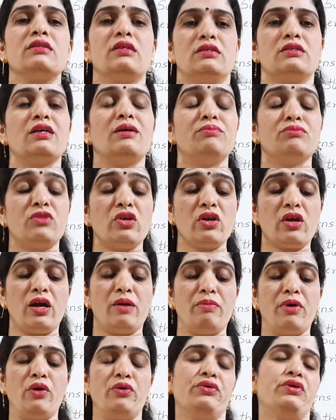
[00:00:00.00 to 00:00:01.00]
something
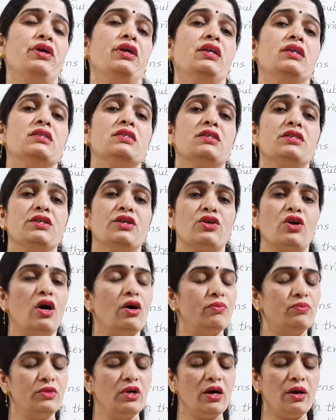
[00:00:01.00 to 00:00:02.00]
about the interior
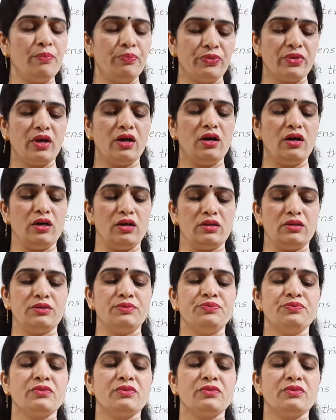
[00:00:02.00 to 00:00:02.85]
of the earth.